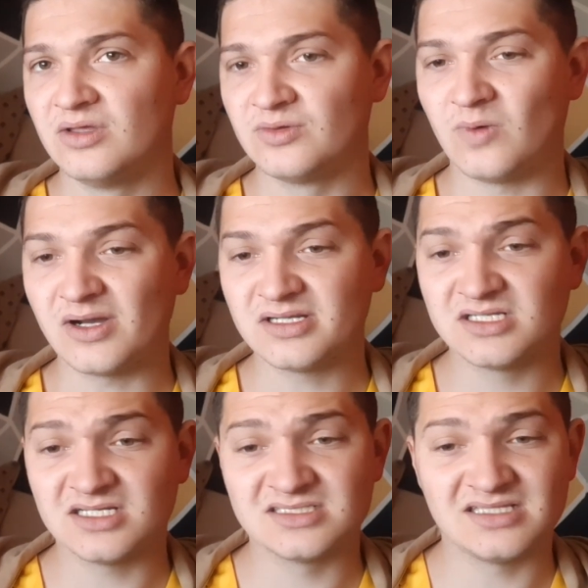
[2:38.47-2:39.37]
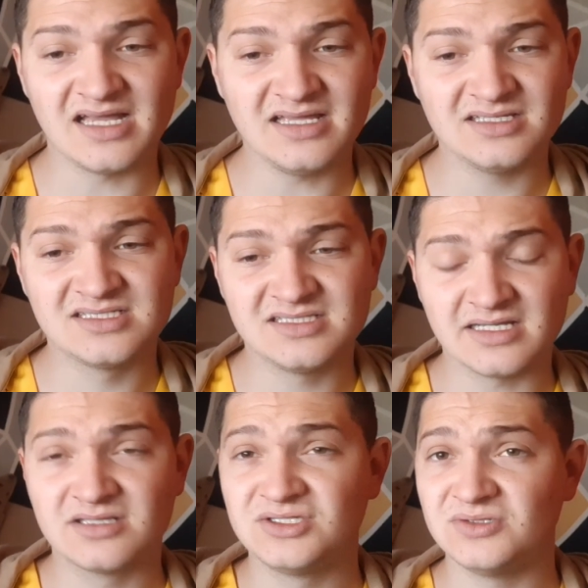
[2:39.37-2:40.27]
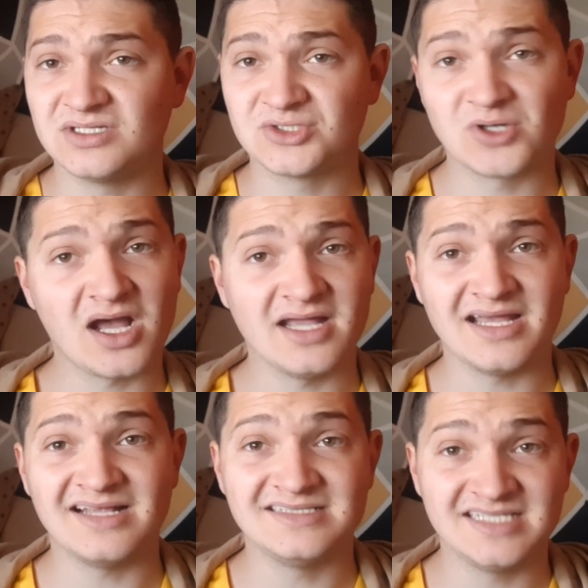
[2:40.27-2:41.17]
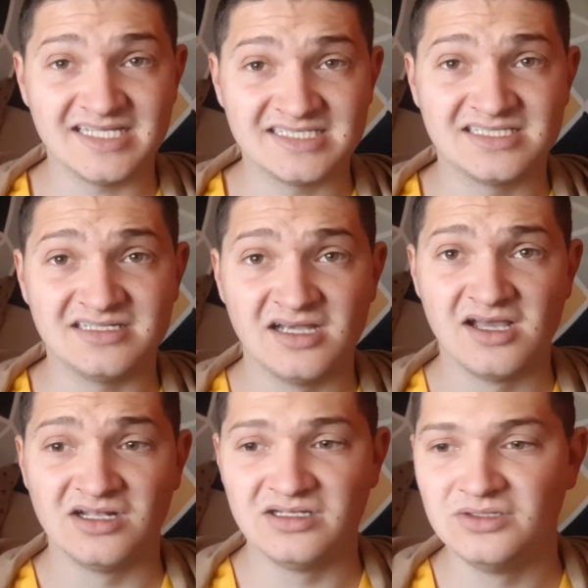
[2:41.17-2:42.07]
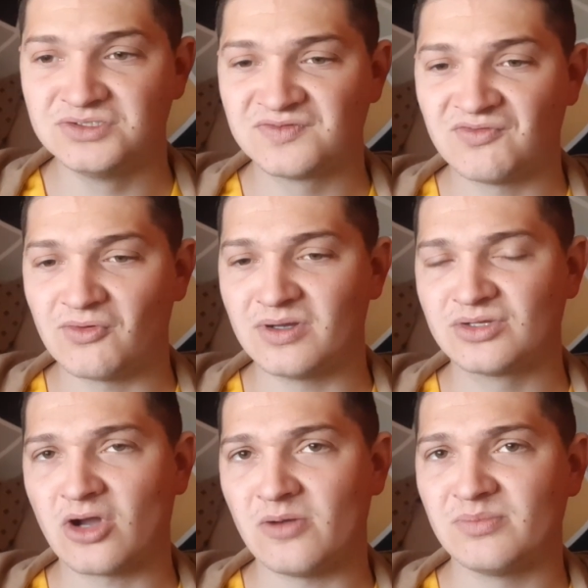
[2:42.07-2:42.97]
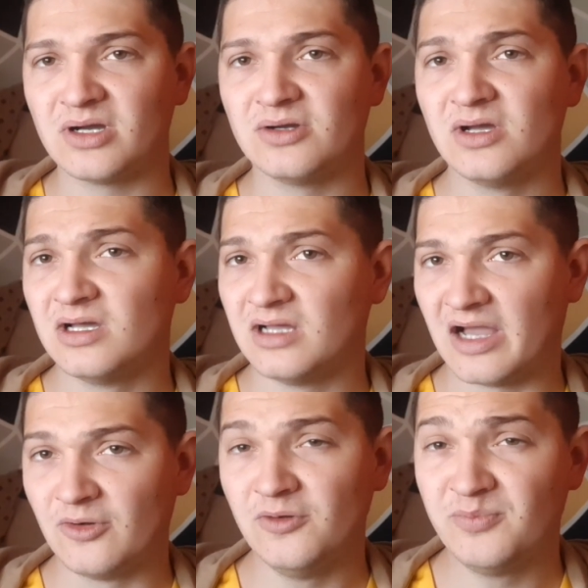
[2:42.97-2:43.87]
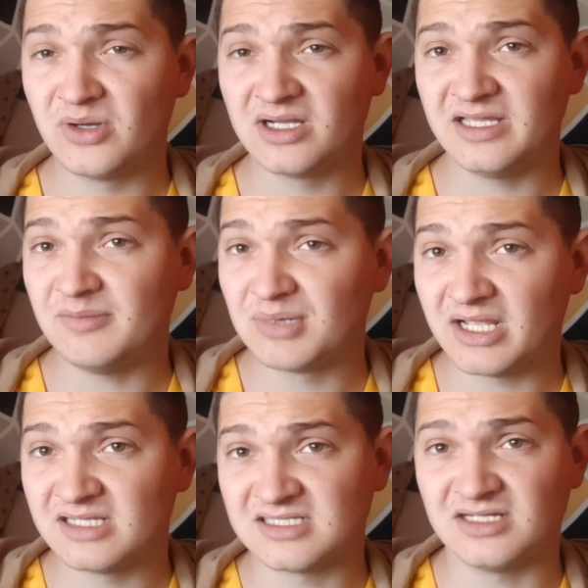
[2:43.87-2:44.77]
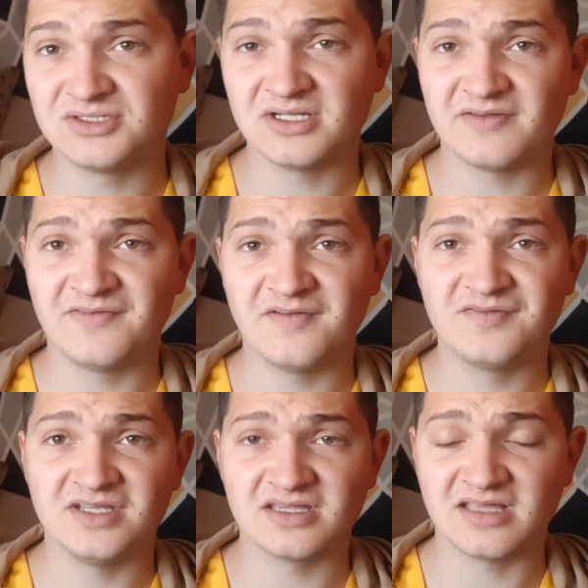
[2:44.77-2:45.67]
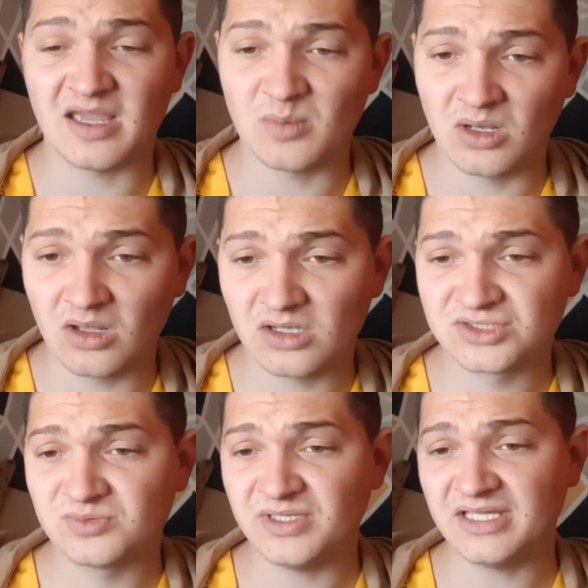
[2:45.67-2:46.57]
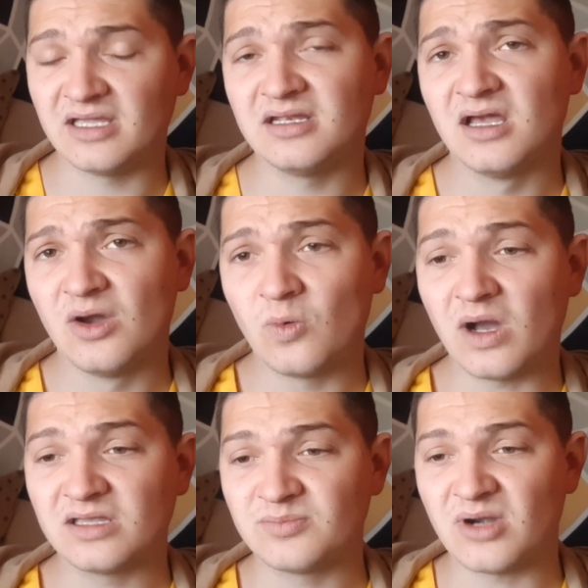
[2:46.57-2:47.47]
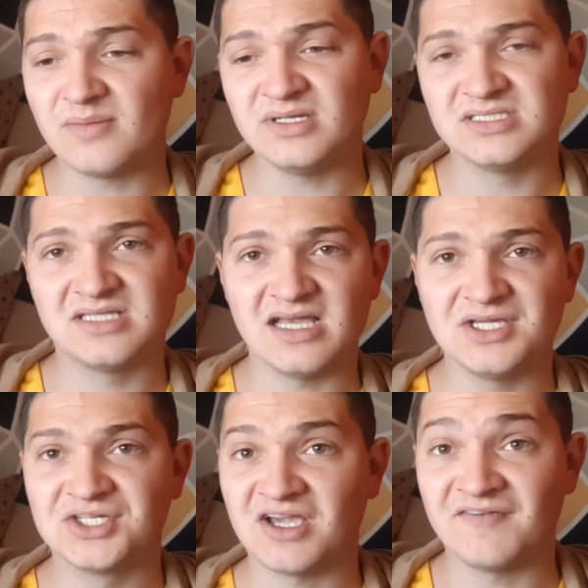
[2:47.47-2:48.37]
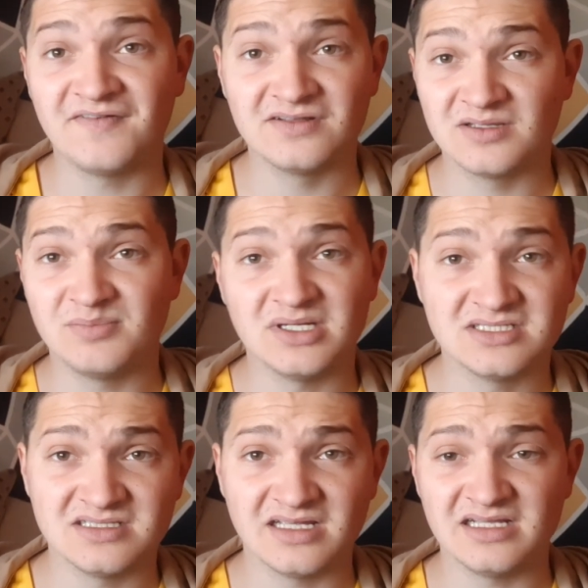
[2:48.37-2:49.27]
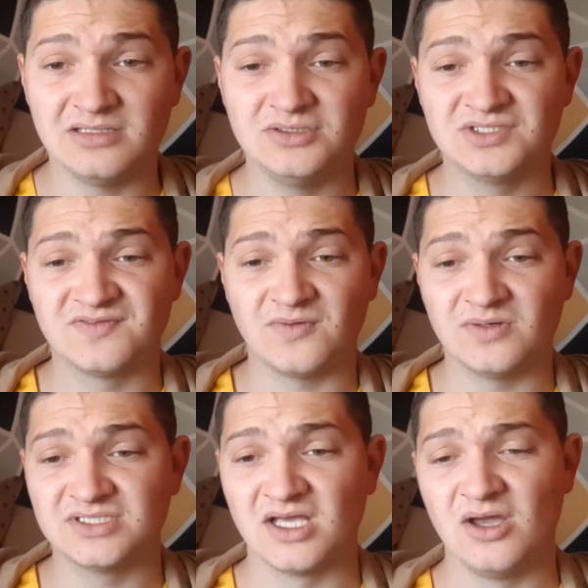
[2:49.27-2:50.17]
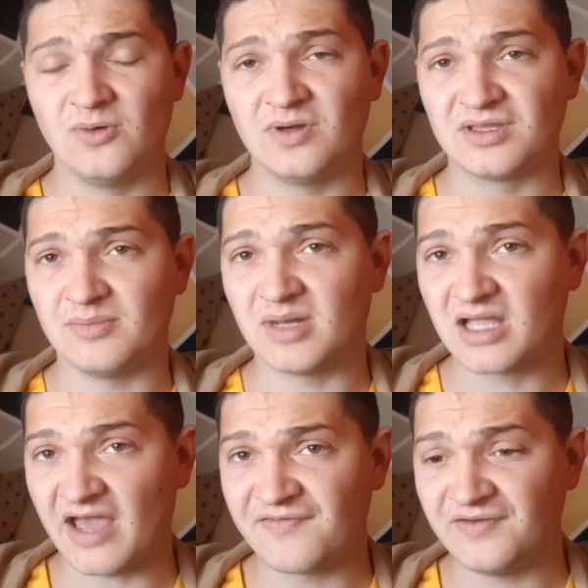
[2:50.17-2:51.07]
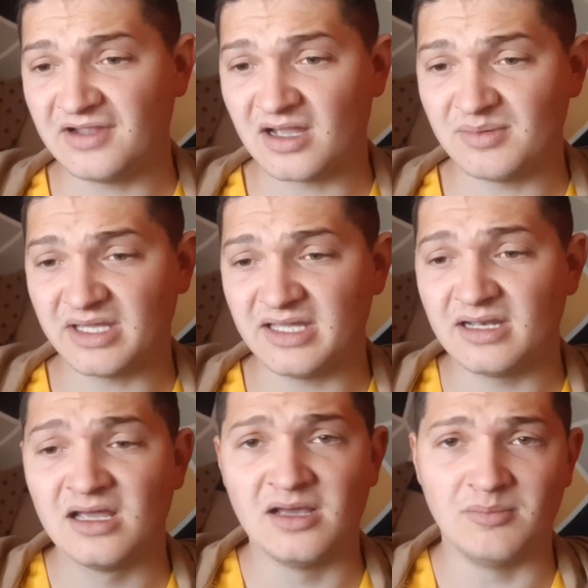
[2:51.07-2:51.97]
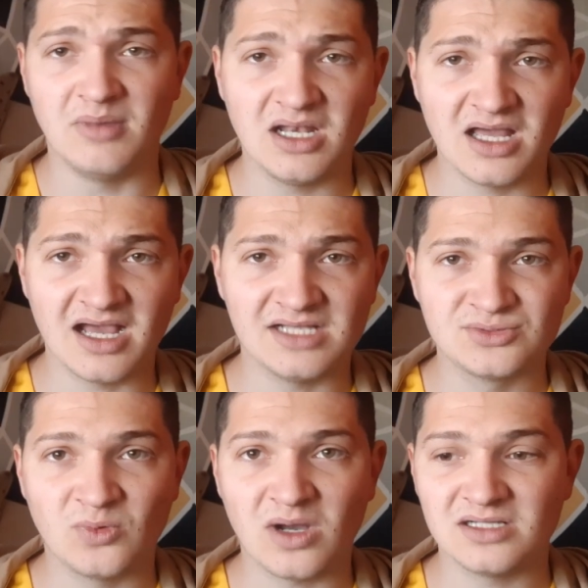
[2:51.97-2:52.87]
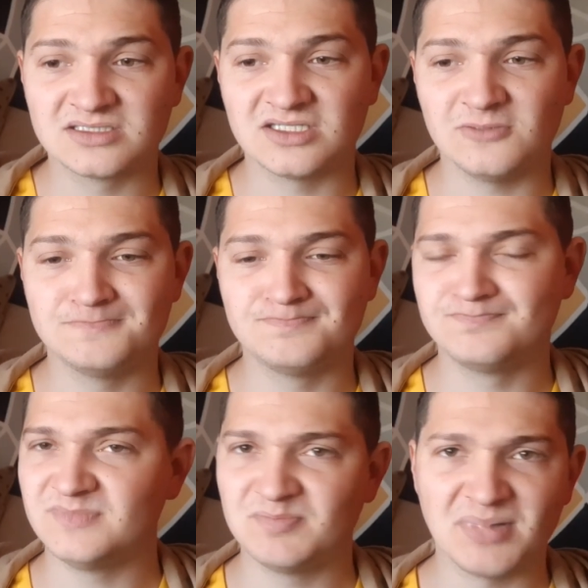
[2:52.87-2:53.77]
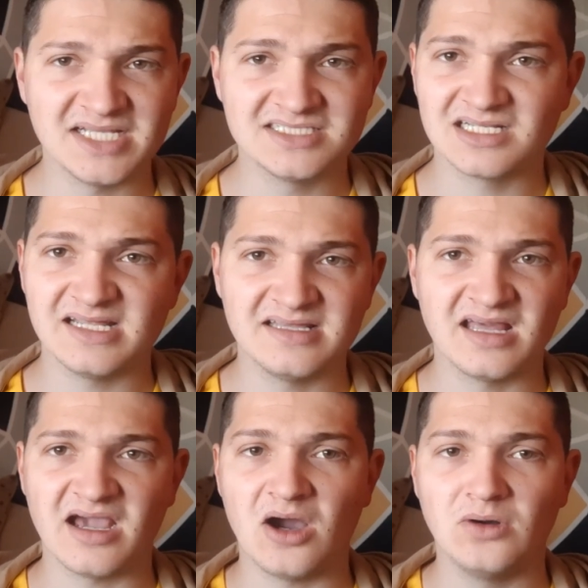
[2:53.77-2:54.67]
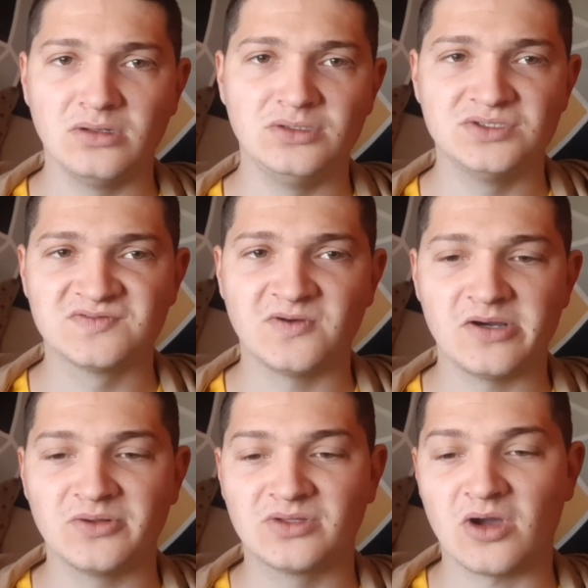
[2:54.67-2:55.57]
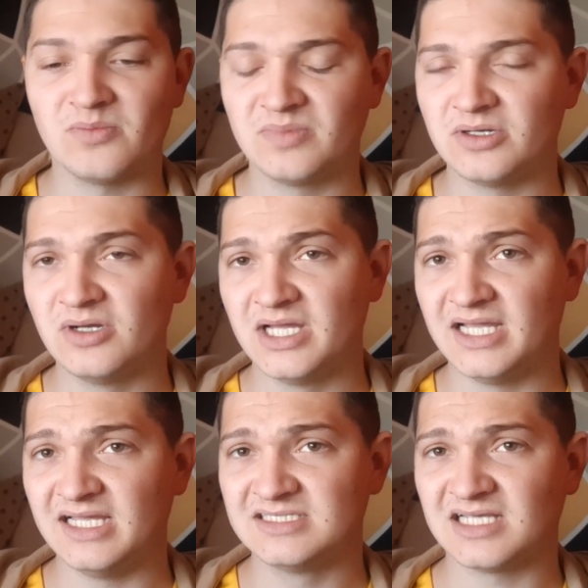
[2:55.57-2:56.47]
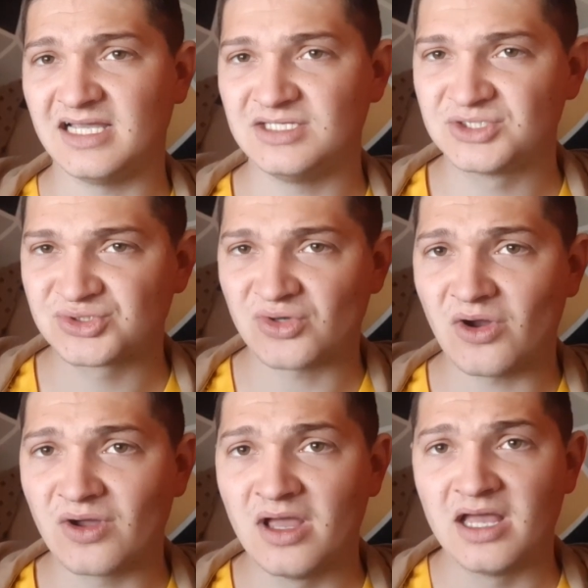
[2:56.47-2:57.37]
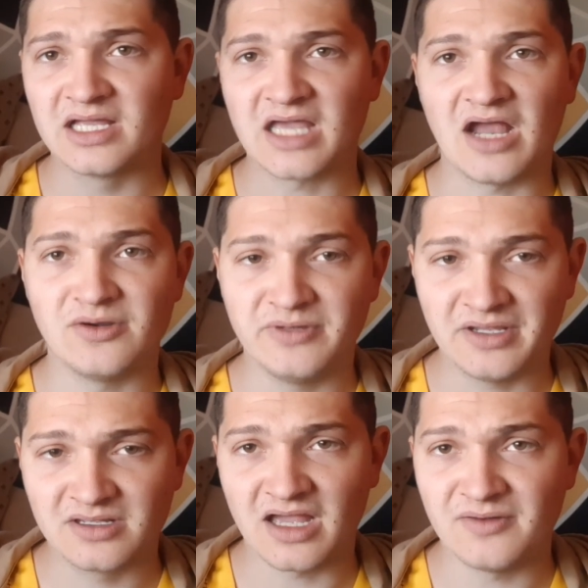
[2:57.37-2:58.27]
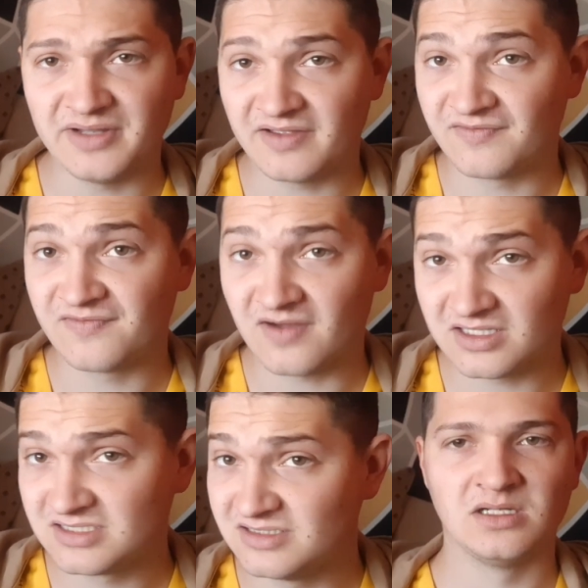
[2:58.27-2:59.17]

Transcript: The Waratahs, they stick to a tried and tested loose forward combo. Hooper, he played his 150th game last weekend, while the Brumbies, they shuffled a bit in their loose forwards with McCaffrey coming in, Miller as well. So basically, their whole loose forward combo is a strong carry, carrying front.